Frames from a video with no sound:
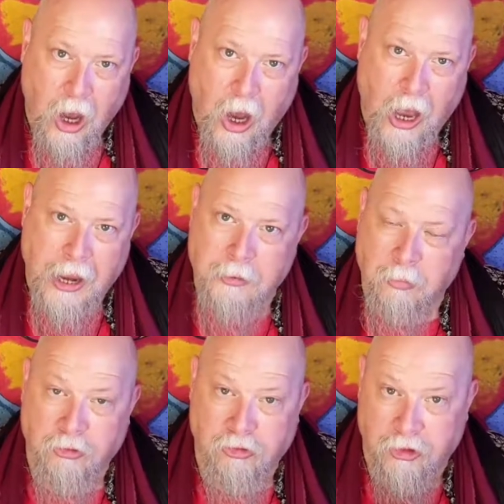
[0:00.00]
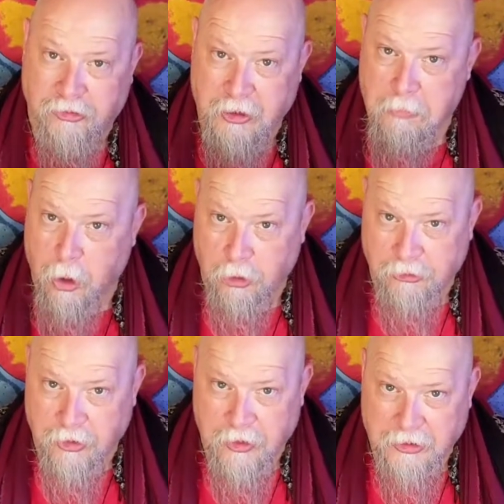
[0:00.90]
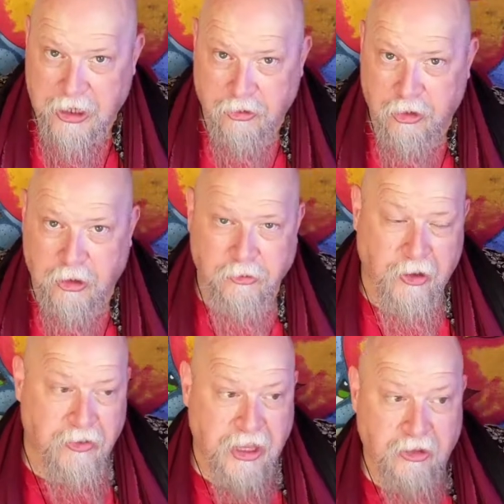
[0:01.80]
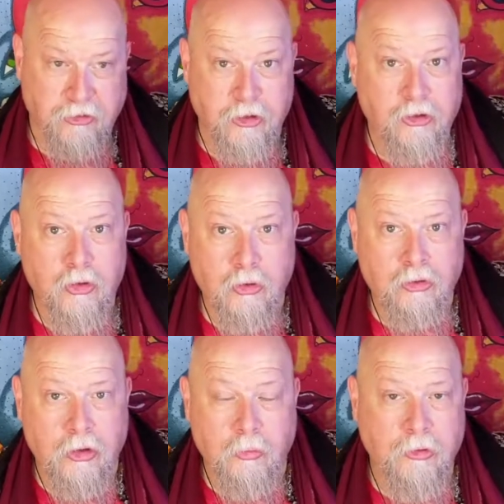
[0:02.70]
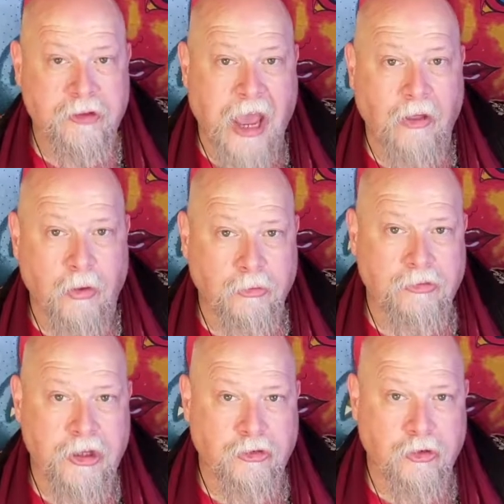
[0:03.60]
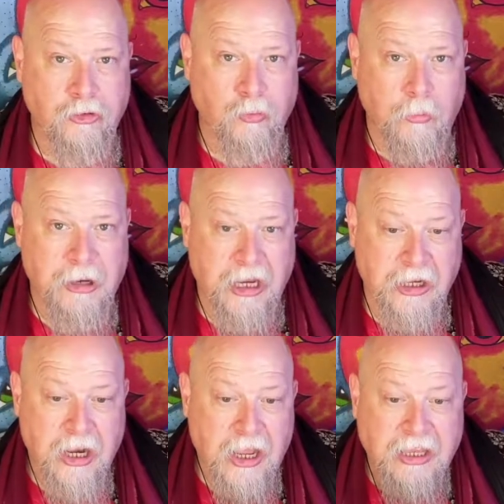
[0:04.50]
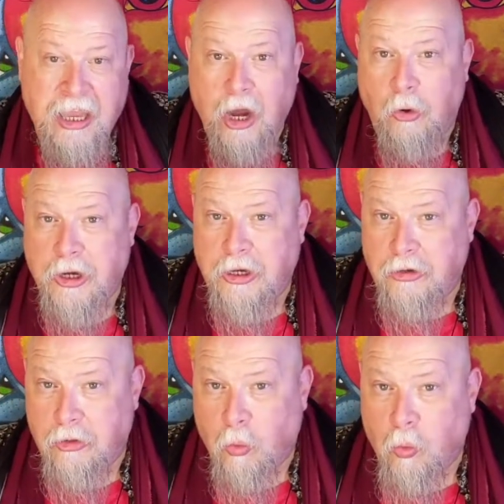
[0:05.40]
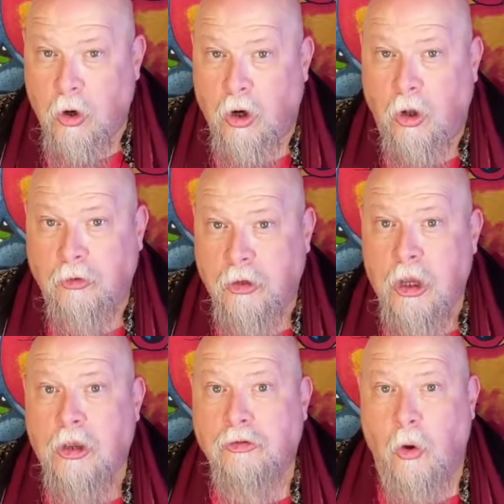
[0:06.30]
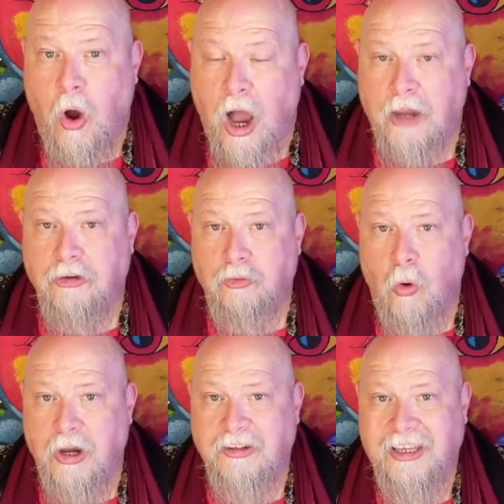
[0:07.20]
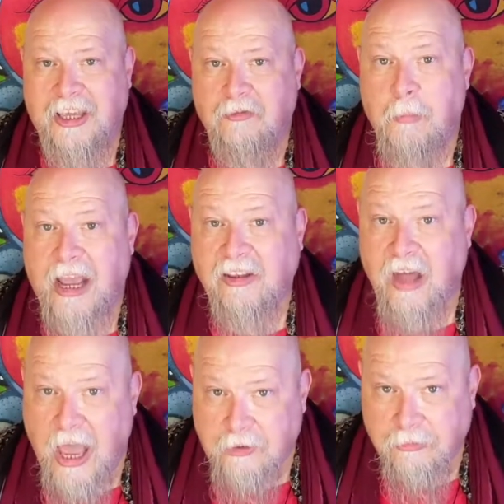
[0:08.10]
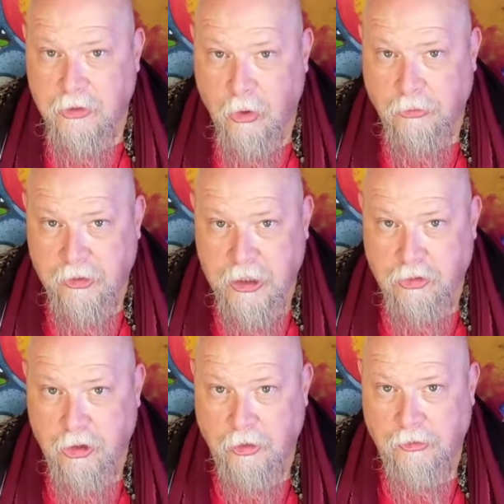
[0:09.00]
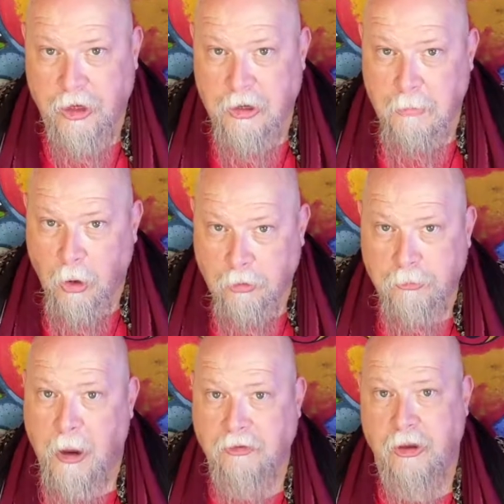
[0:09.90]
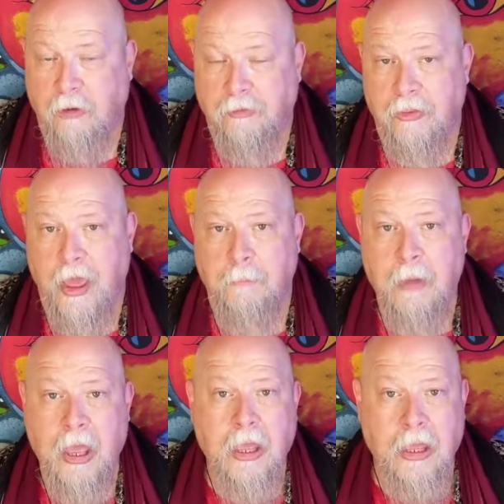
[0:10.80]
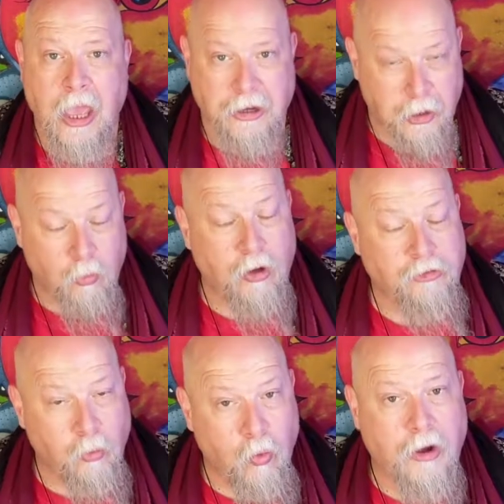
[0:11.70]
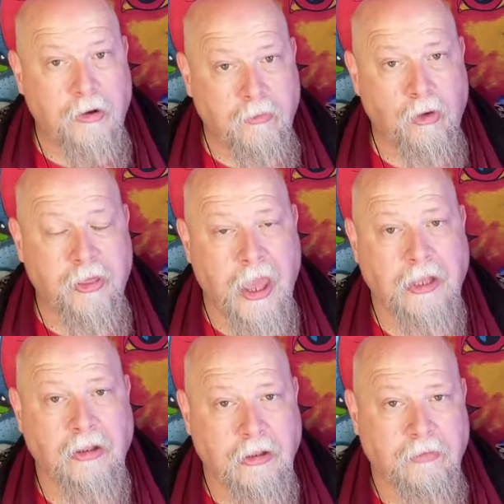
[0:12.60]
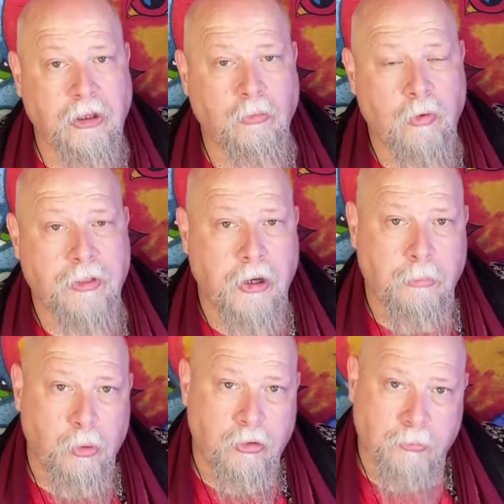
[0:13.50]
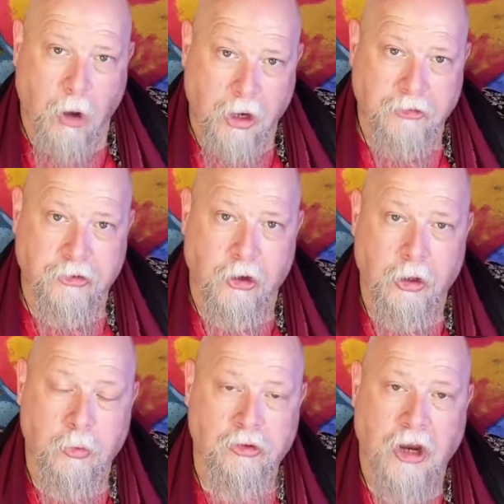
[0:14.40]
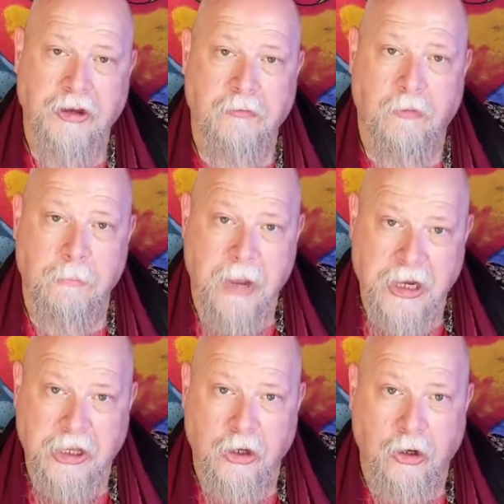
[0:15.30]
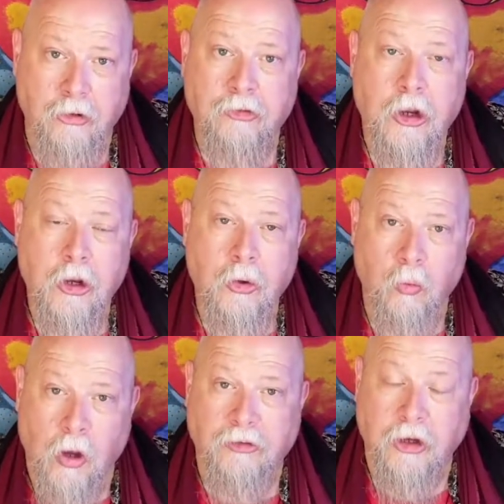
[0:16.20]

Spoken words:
I was just immersed in the teachings, and the institution was how those teachings were being carried into the world. So I just wanted to give my life to those teachings and immerse myself in them. And it was a wonderful thing. Living within a Buddhist monastery, which I did for many years, was a